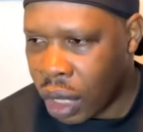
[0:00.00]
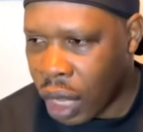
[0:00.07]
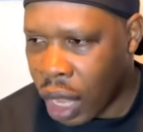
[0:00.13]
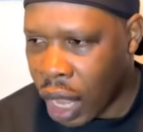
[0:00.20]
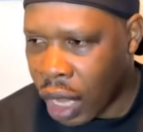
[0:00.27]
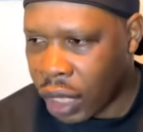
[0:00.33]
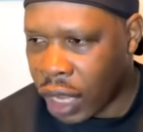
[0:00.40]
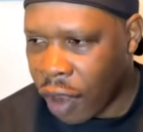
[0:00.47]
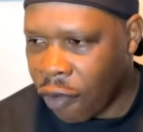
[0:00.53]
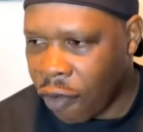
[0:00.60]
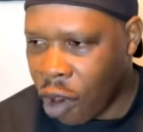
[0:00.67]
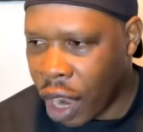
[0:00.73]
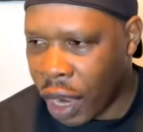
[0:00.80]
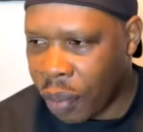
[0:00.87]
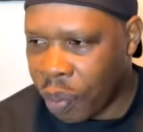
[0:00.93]
Art of
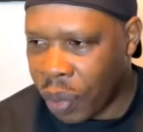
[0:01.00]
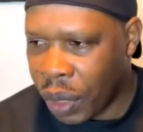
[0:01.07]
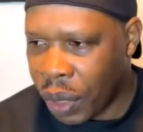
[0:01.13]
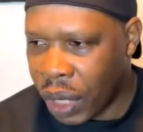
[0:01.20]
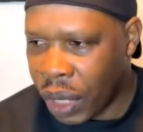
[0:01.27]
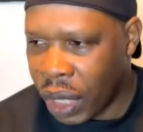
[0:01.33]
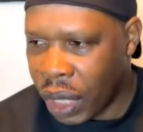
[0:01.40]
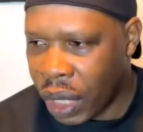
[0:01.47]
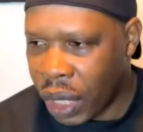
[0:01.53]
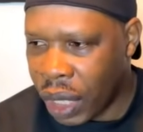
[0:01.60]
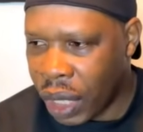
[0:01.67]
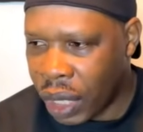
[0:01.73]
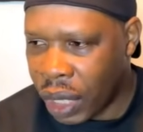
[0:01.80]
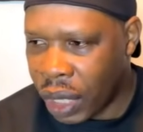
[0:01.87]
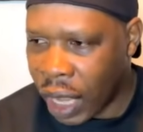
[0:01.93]
War peaked
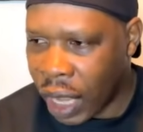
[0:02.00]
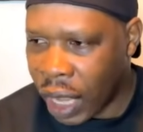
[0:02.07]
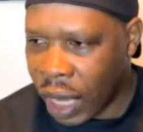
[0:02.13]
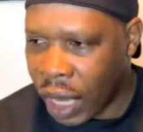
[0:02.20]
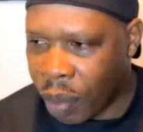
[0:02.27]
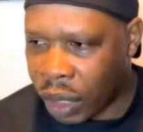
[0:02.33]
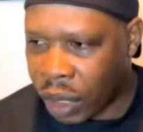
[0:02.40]
at number